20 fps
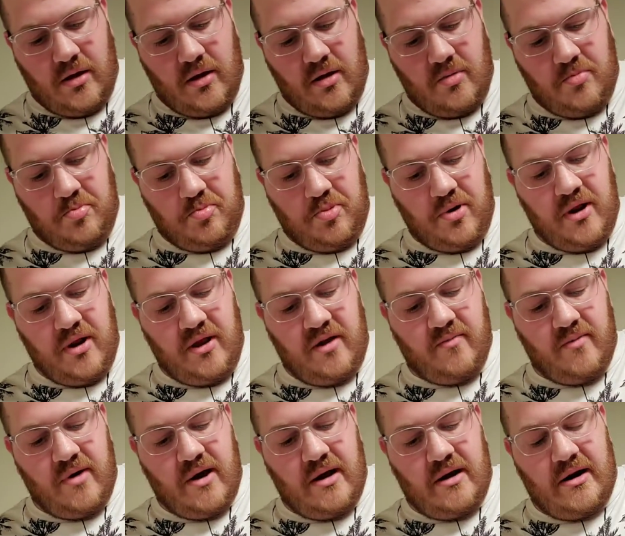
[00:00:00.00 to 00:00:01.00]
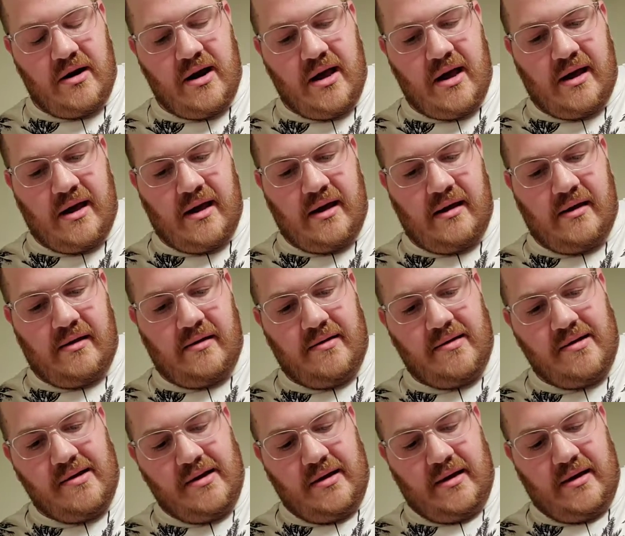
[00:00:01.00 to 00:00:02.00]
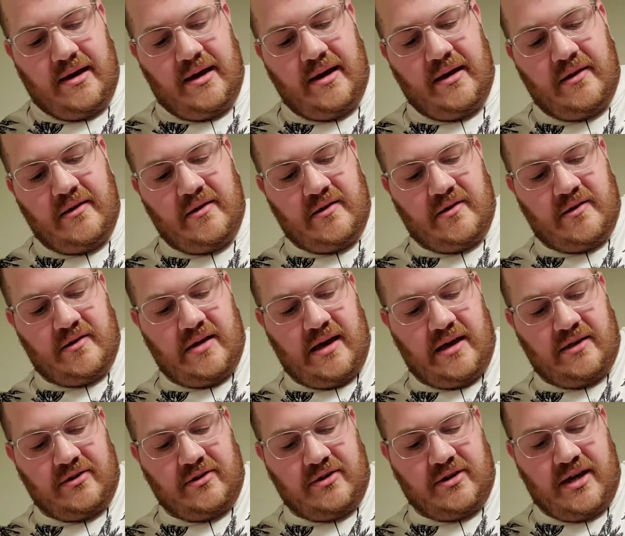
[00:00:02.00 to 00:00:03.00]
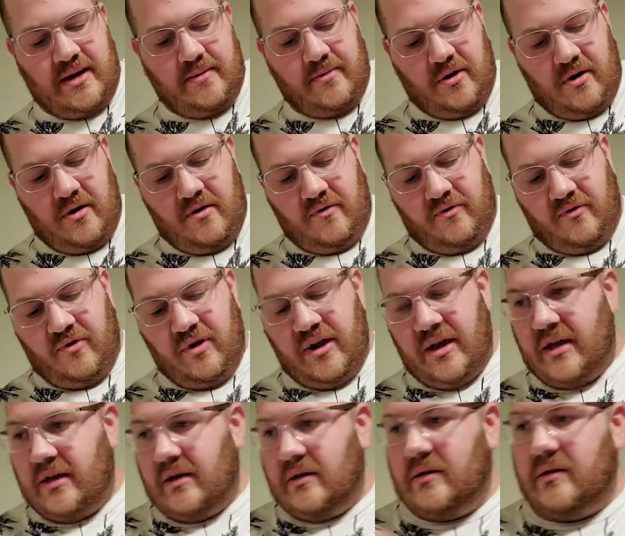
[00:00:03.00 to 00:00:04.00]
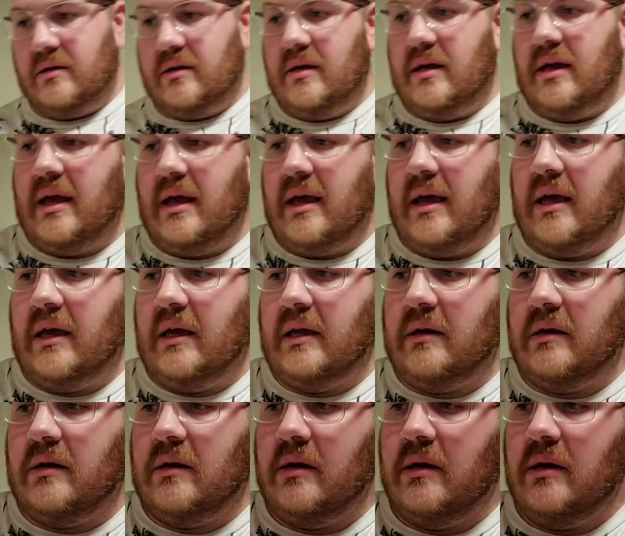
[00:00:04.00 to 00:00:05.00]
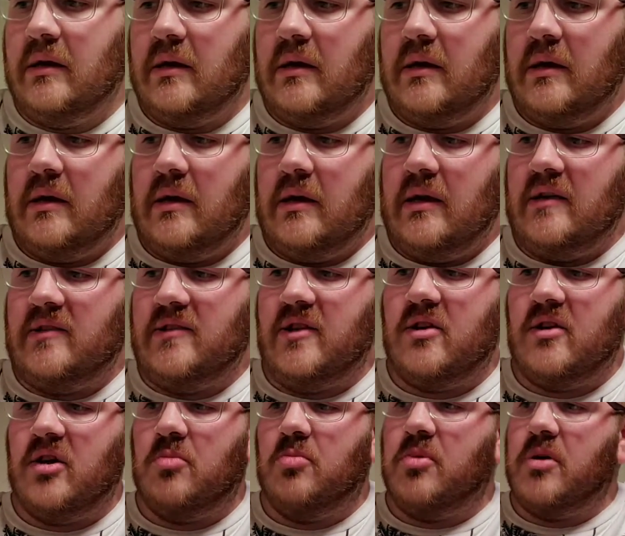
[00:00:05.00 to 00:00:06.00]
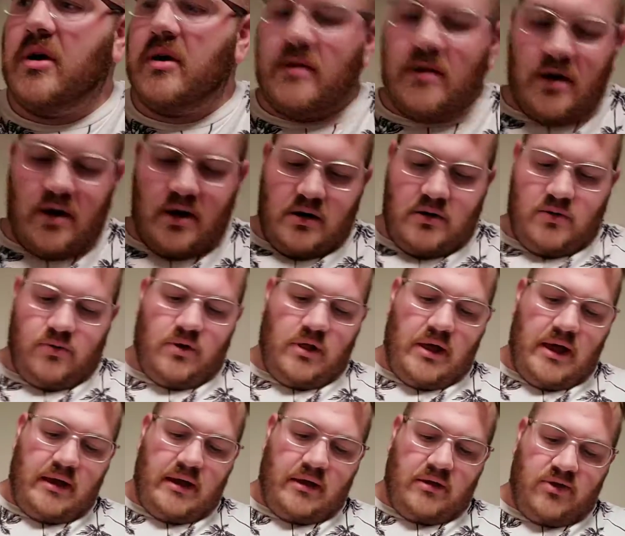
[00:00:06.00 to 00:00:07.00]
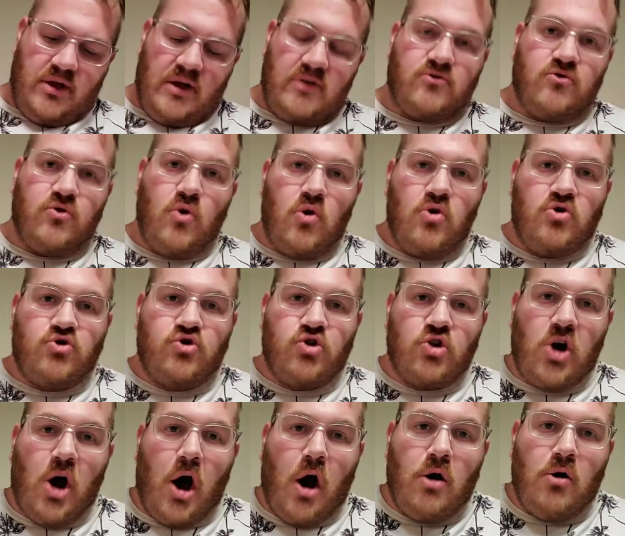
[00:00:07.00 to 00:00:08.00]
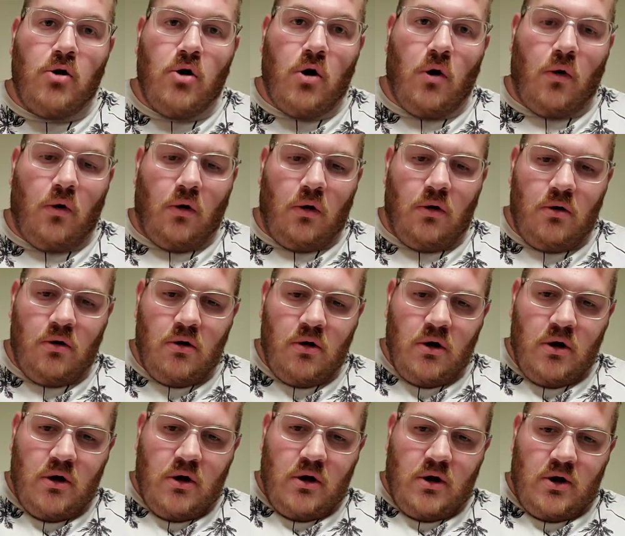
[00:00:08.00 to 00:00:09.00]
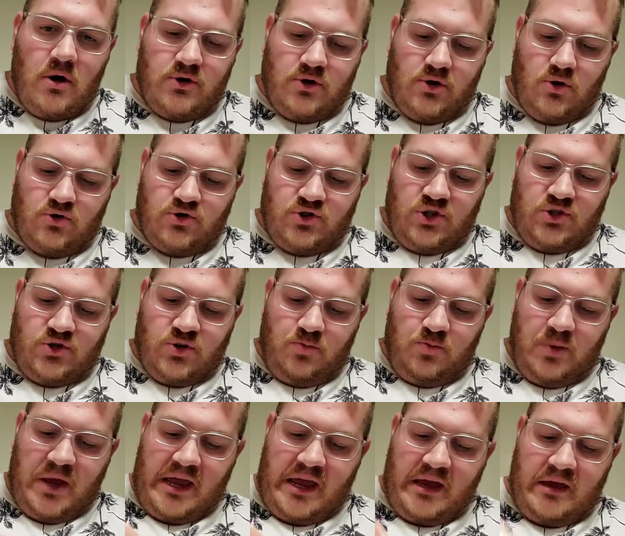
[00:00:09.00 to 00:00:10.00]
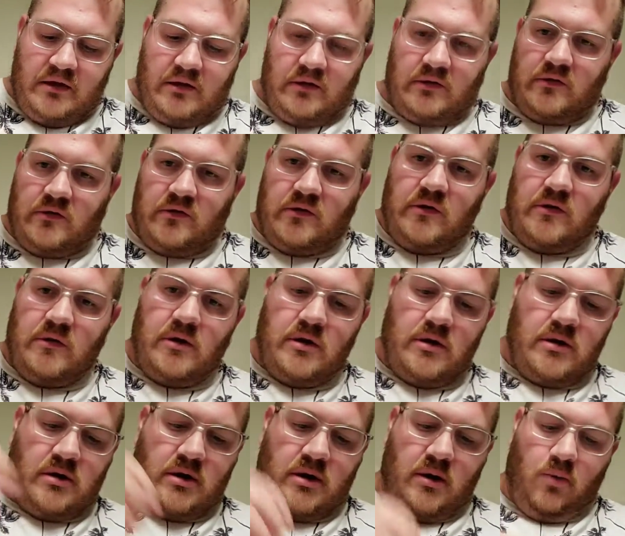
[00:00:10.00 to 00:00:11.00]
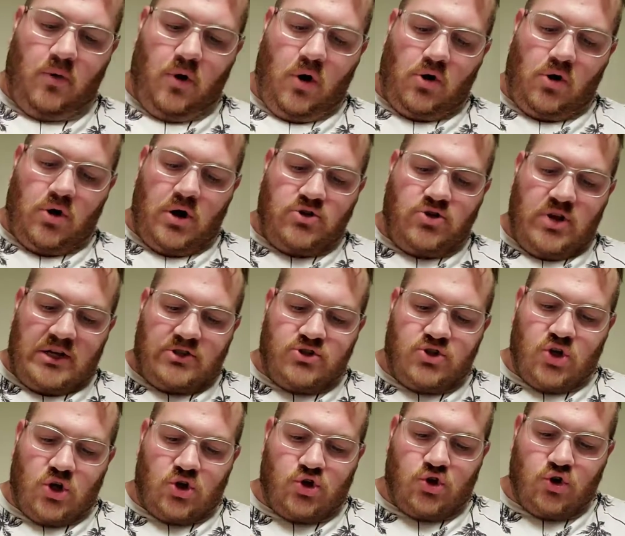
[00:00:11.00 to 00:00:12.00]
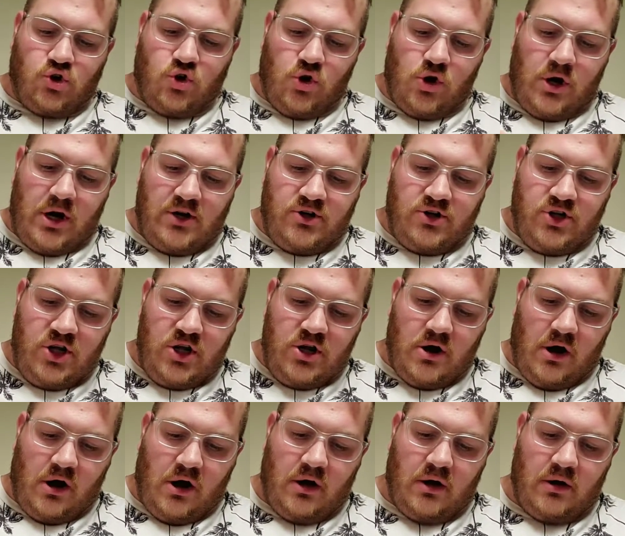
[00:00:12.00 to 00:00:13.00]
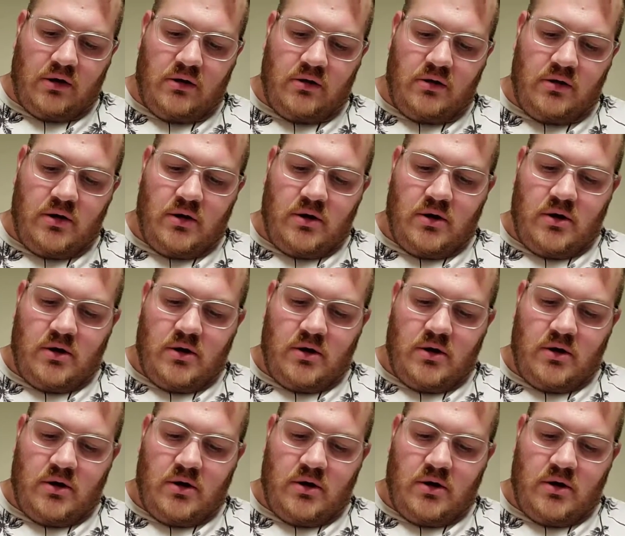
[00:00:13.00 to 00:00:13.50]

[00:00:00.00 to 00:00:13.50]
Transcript: a buddy of mine and I, his at the time girlfriend, and his younger brother were like, let's go to Chicago to go see some bands. And we're all like, that's such a good idea.